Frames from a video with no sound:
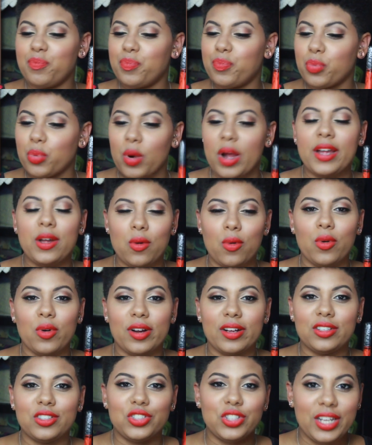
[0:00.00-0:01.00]
bright
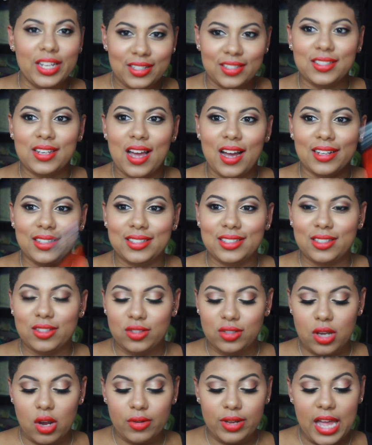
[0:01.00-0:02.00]
orange. It's nuts.
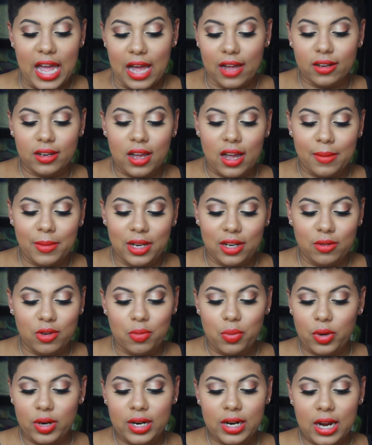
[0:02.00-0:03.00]
So yeah, I mean, you
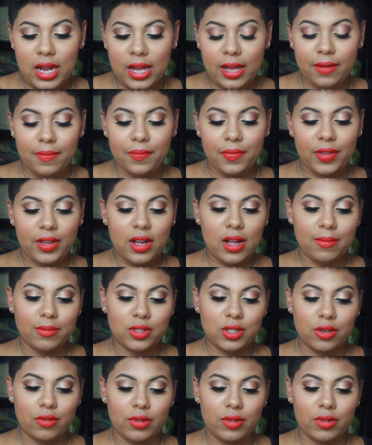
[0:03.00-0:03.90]
put it on, it comes in a